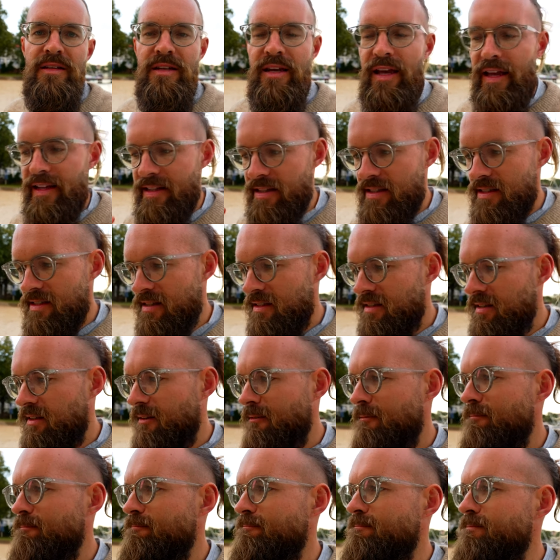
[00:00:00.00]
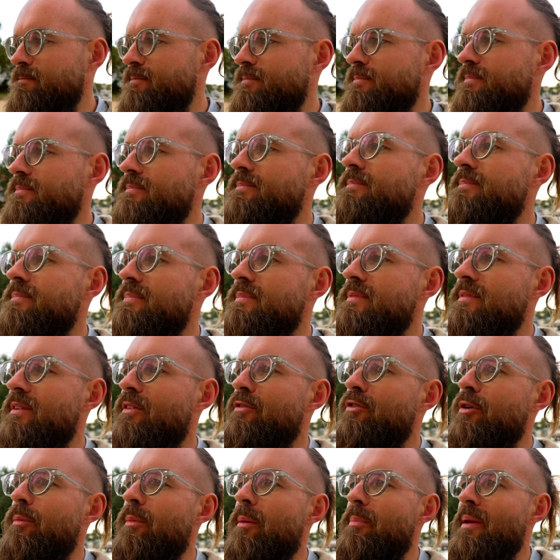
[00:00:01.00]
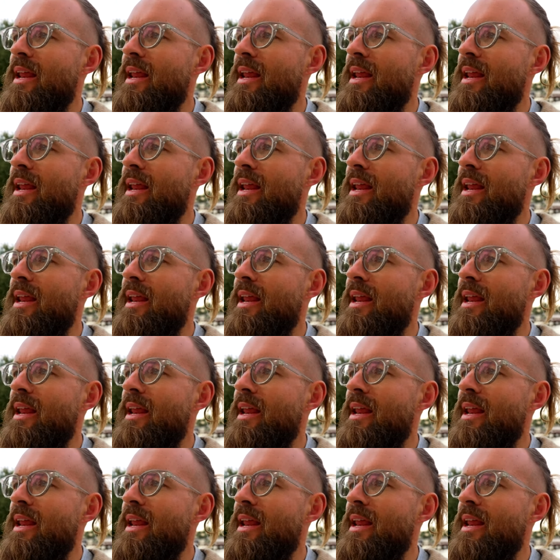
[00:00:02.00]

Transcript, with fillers: and from a